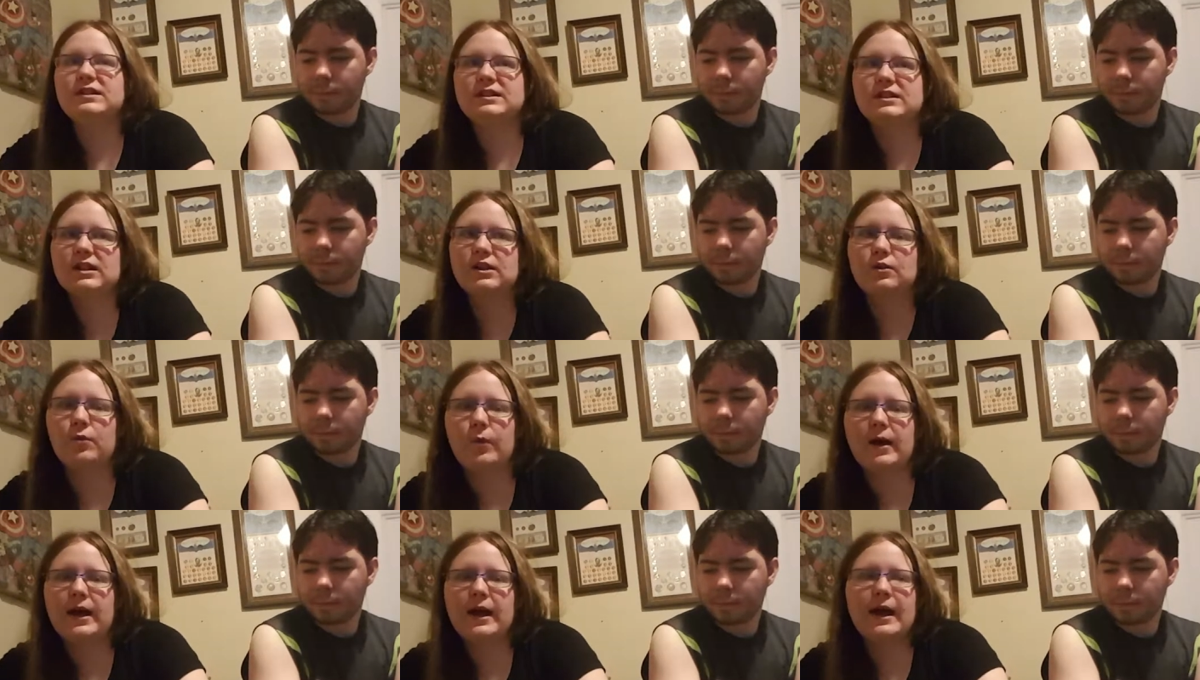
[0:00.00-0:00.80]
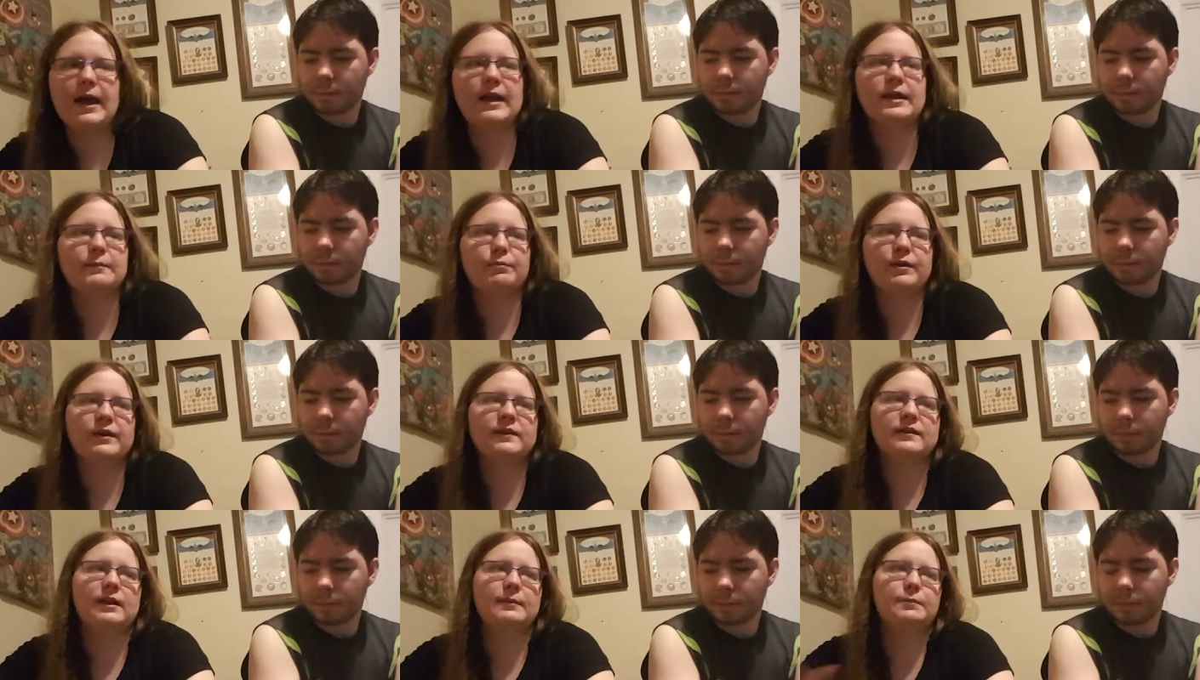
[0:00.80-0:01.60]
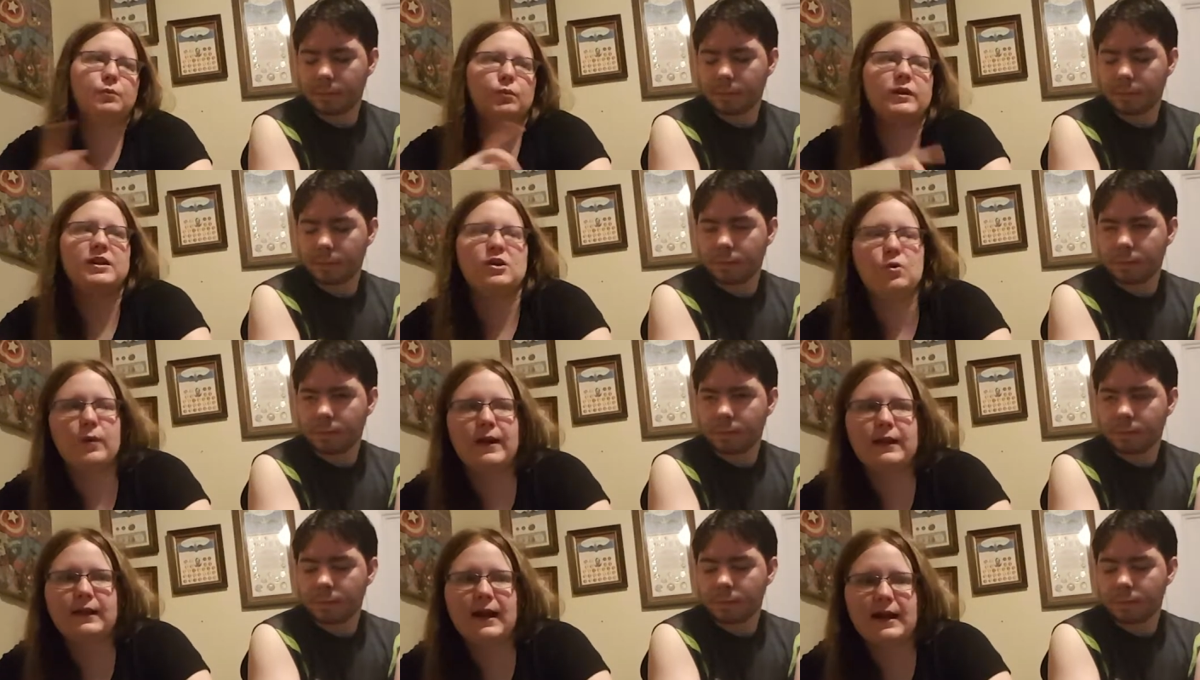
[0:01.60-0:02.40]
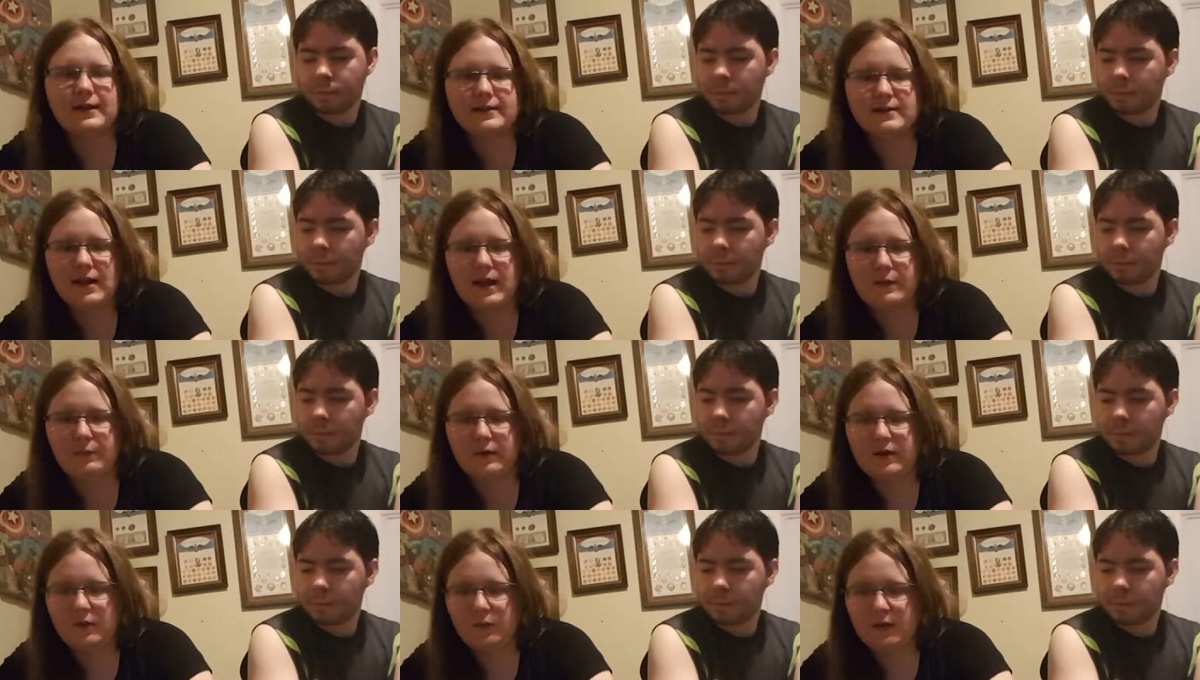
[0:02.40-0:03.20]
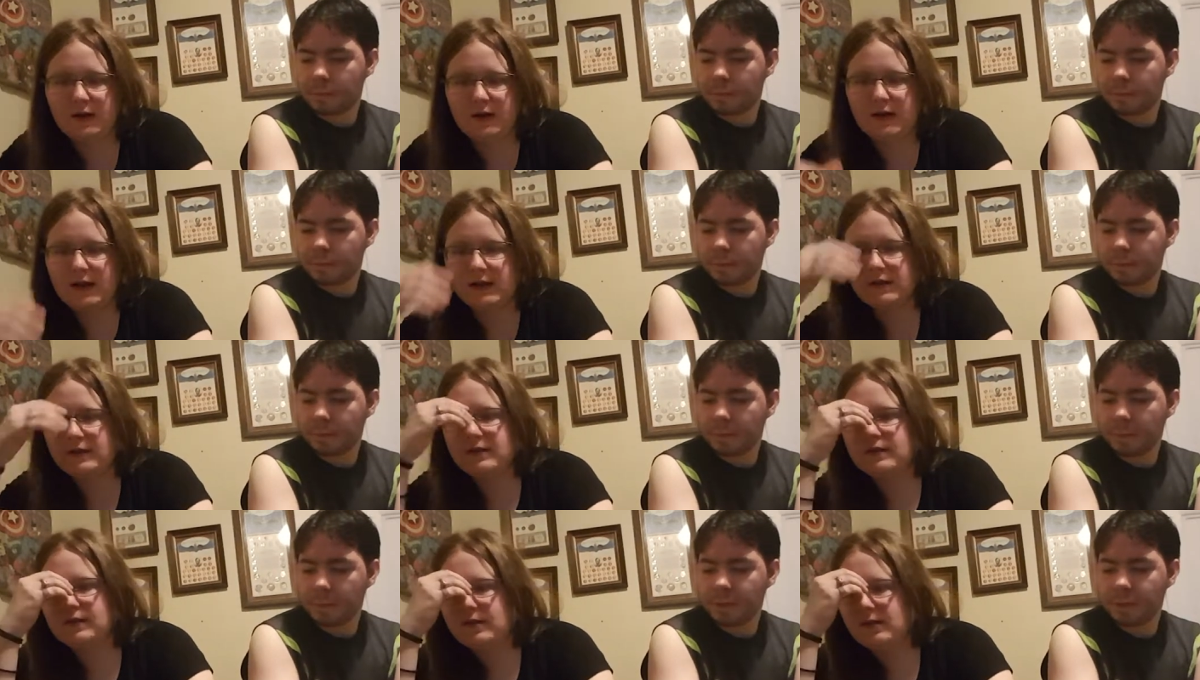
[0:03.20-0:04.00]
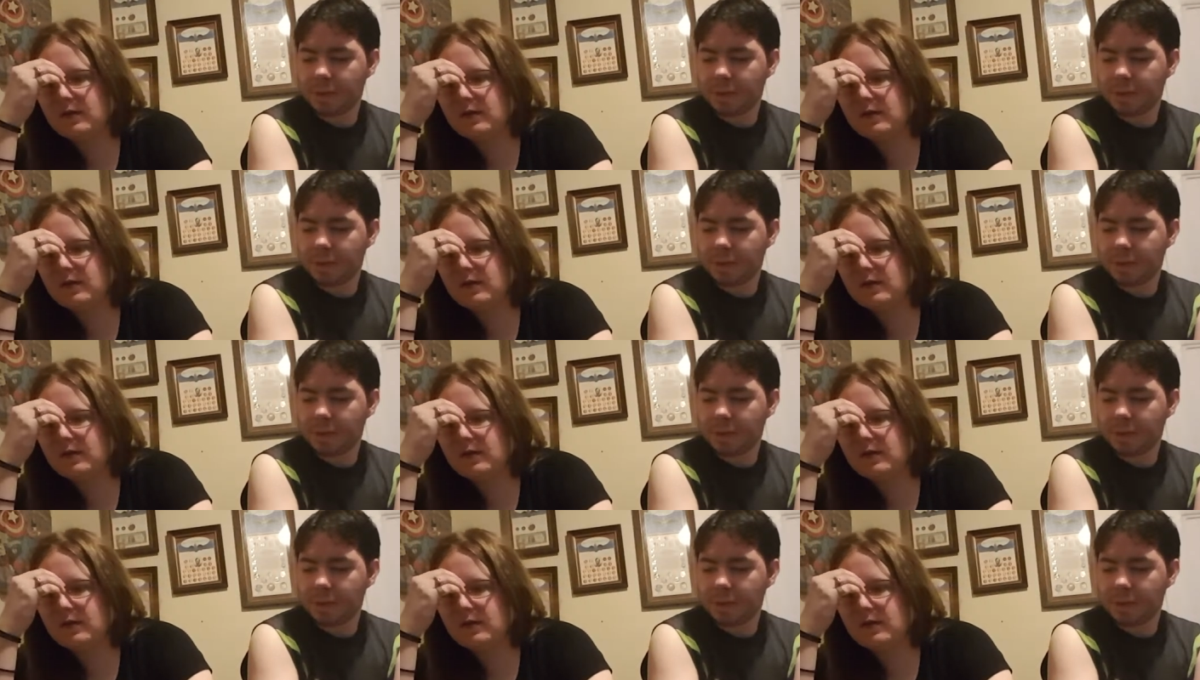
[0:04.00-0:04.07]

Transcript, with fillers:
Speaker 1: he's gonna quit, and he brings up when he quit last time when he went against